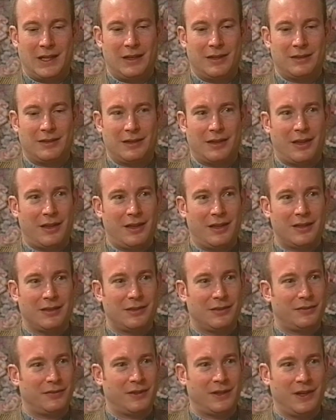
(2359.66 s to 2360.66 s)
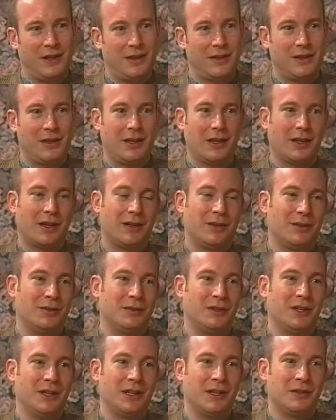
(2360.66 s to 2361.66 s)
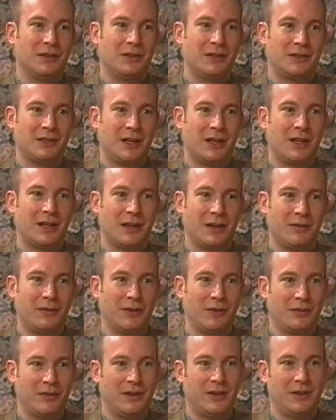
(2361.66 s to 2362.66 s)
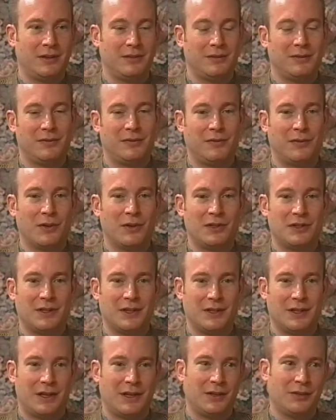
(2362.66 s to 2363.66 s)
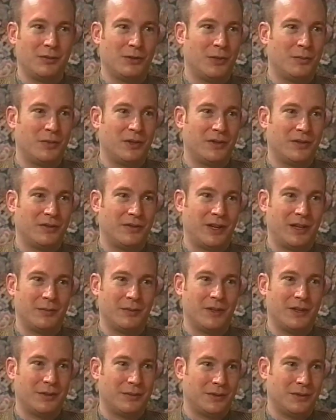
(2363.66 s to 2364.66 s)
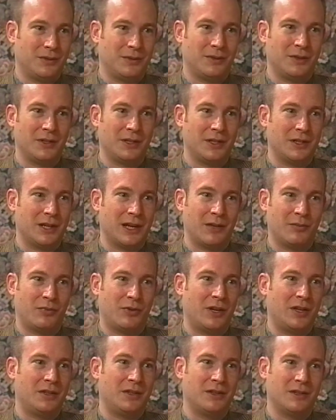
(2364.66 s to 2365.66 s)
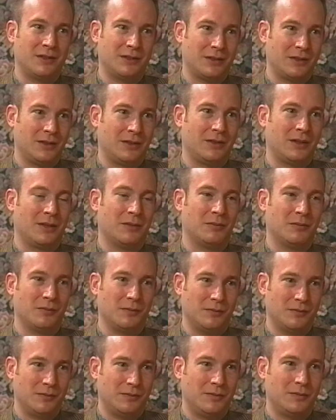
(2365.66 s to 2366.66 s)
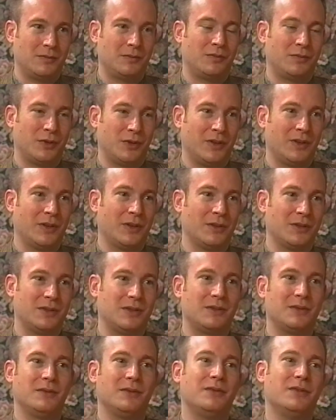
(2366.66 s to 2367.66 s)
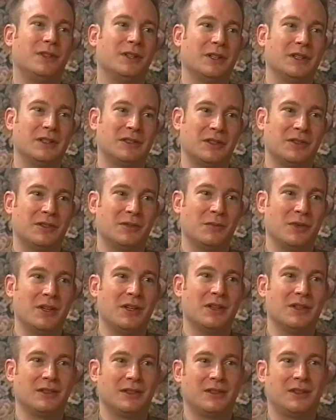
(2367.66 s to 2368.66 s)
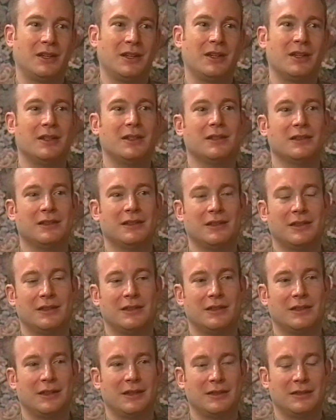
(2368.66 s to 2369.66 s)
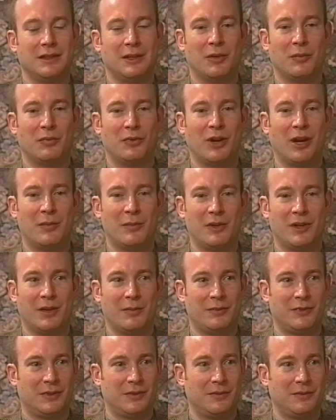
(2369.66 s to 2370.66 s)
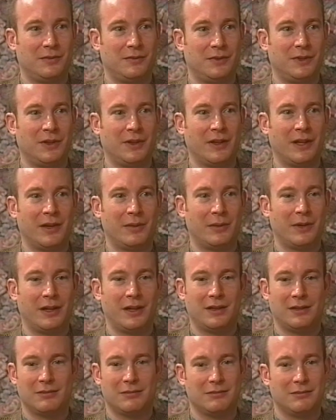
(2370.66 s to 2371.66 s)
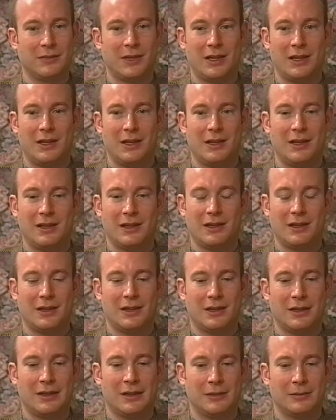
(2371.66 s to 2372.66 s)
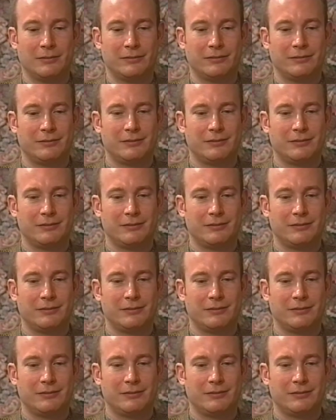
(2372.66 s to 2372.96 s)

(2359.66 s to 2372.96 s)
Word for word: it's, I think it's a funny thing. I don't really understand it. I feel very fortunate that I grew up in a family that was really not prejudiced and, and put those feelings into me as a kid and, yeah. and uh, you know, brought me up to feel that way. And uh,